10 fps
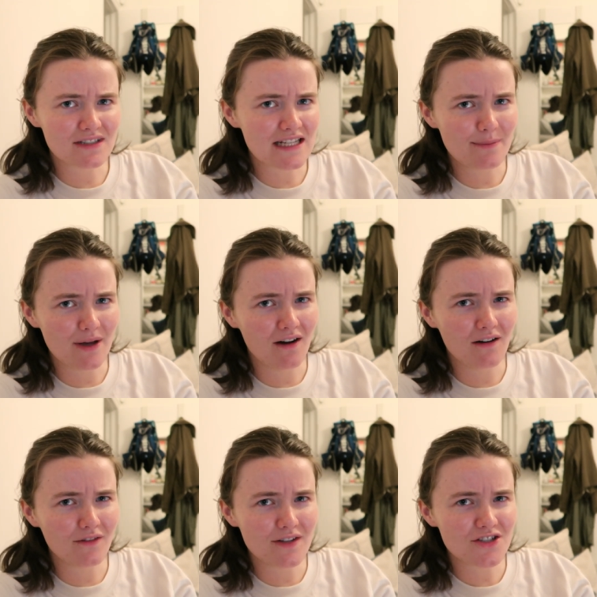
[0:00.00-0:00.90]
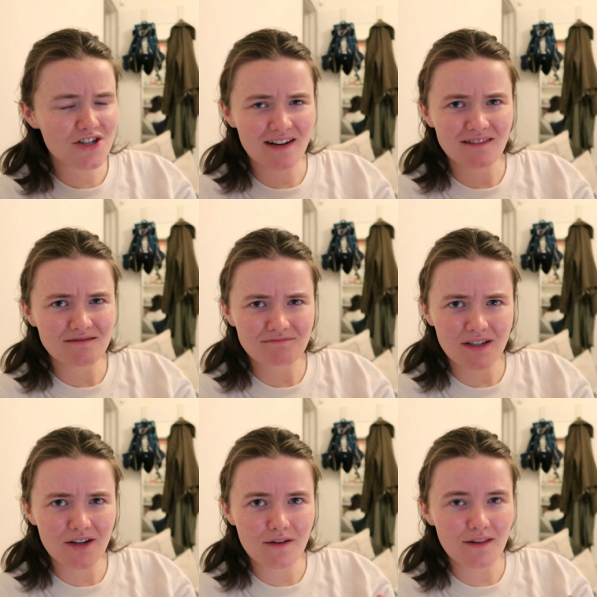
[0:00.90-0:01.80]
TBR on this channel,
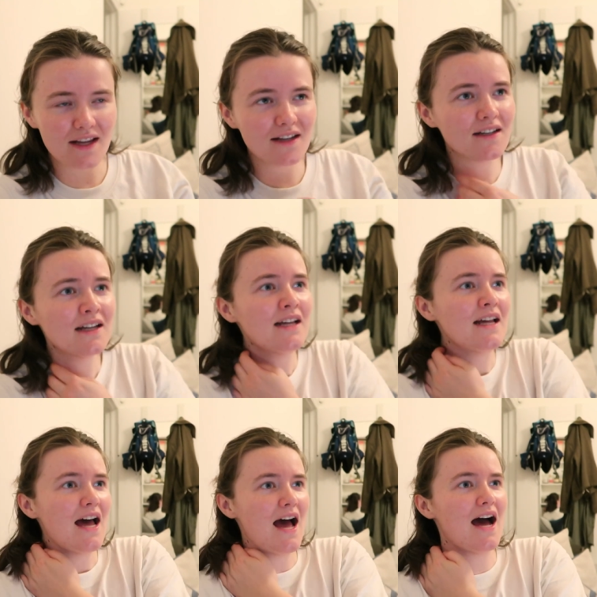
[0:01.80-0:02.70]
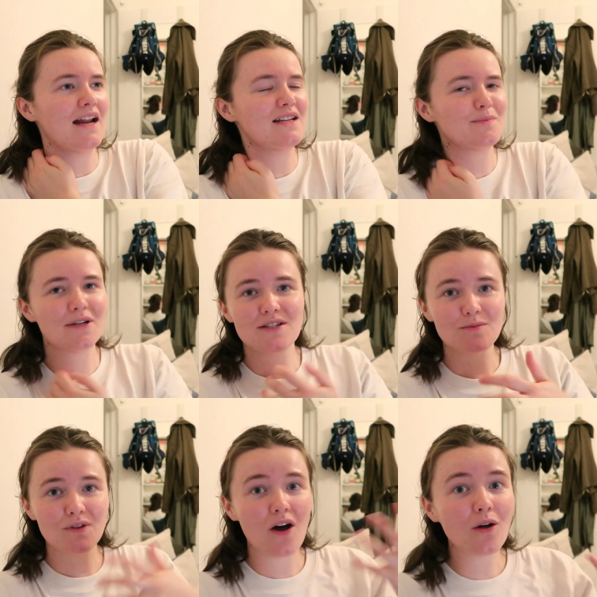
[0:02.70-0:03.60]
I don't think. And it's because,
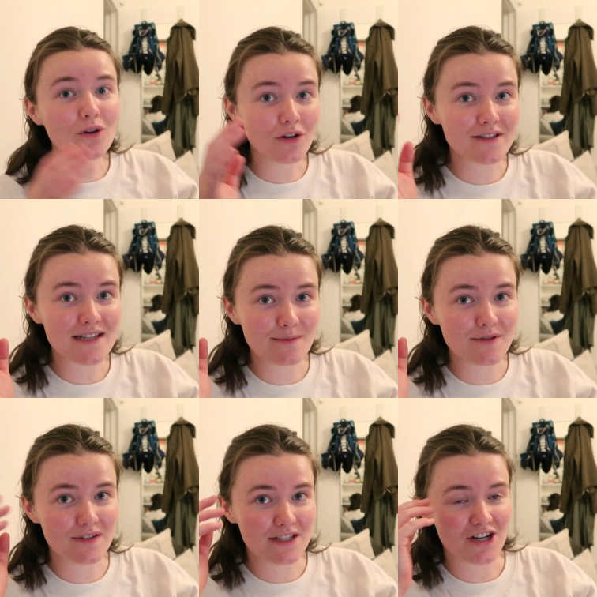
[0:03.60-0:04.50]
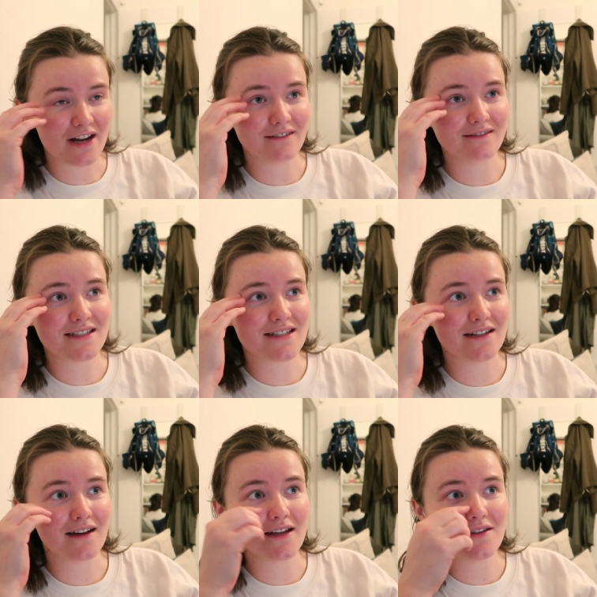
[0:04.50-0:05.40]
well, the whole concept of this channel is
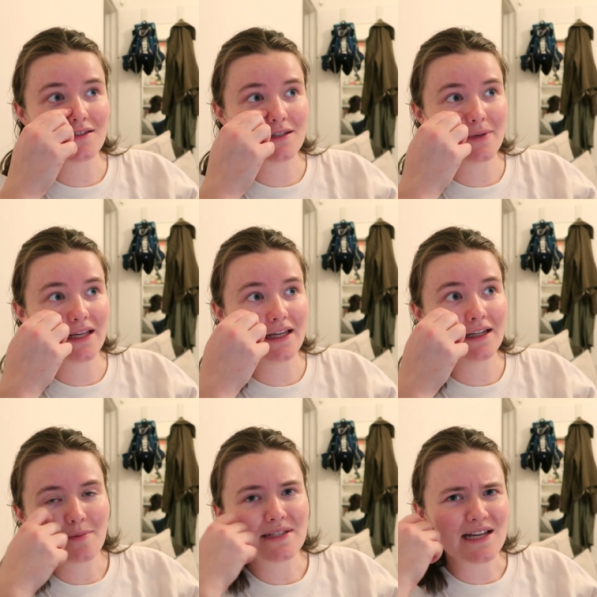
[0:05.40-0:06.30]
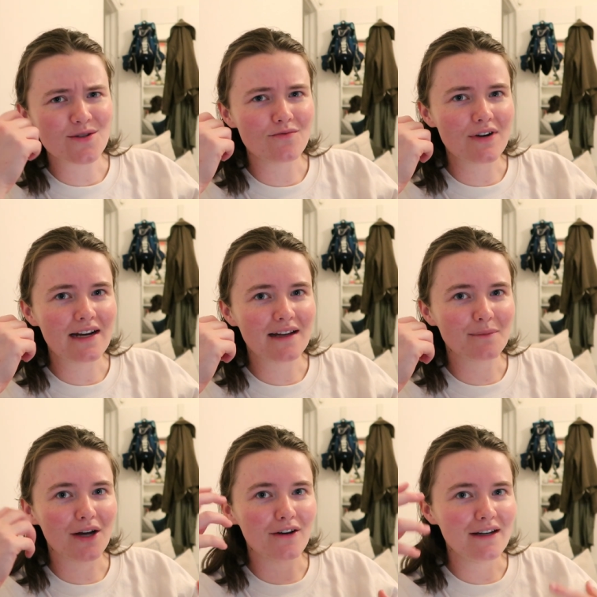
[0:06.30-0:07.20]
that I used to be obsessed with reading,
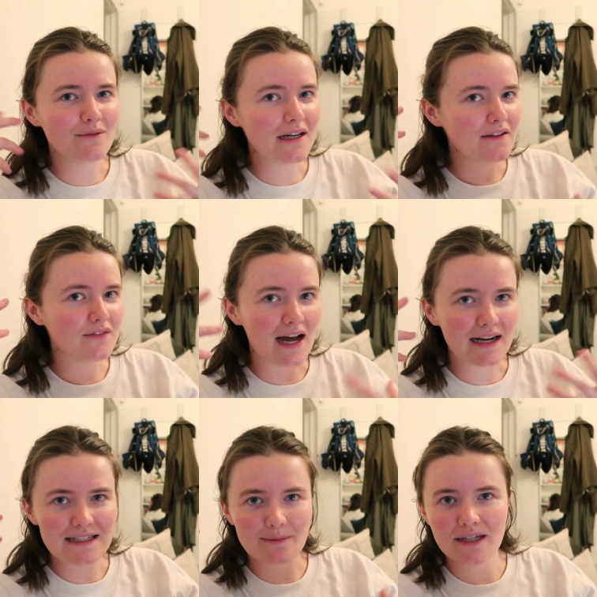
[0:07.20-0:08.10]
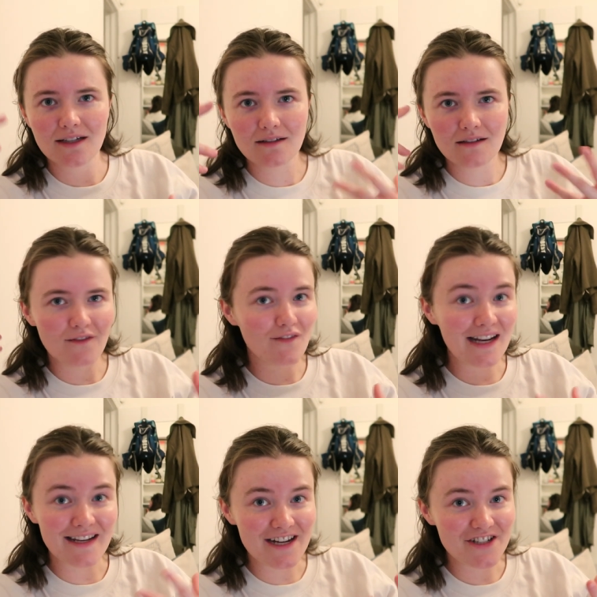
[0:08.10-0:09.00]
but only really for academic
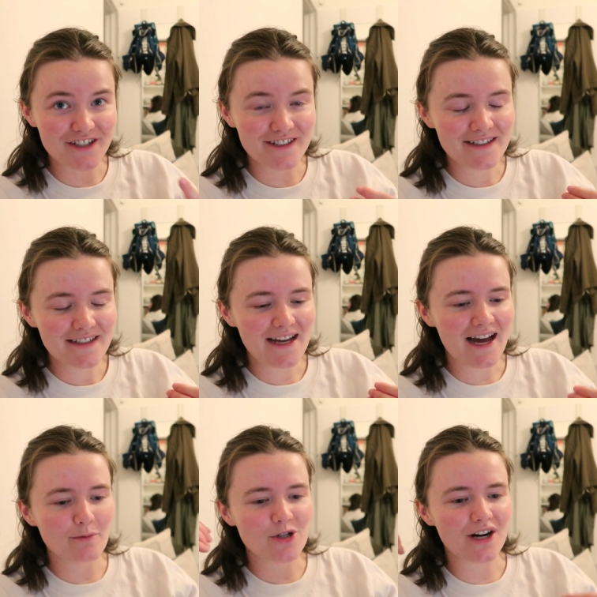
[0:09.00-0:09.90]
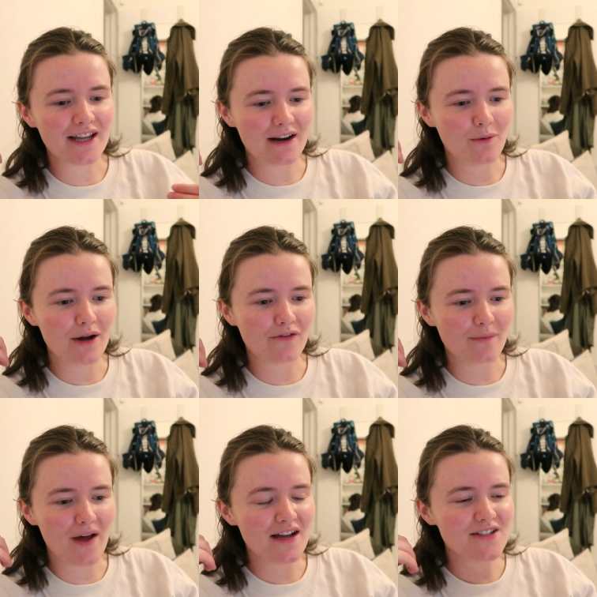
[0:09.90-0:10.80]
validation. And we're trying to get away
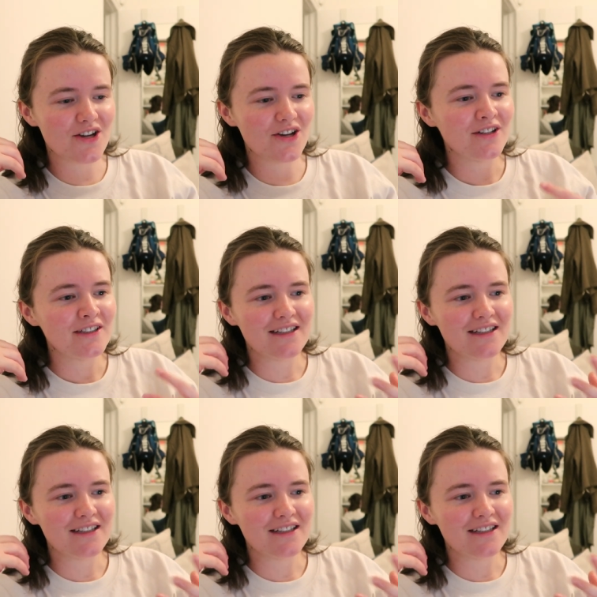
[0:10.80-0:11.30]
from that. So